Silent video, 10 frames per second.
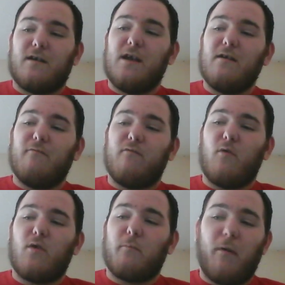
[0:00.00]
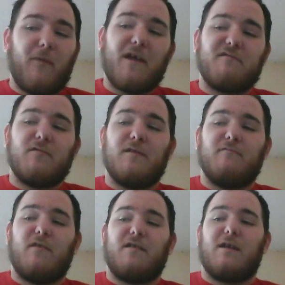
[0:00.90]
Game 4, but that's
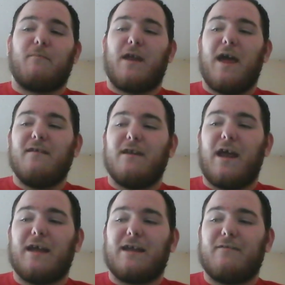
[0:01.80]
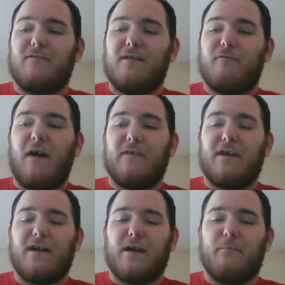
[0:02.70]
from Red Hand Manhattan, and I can find the kick.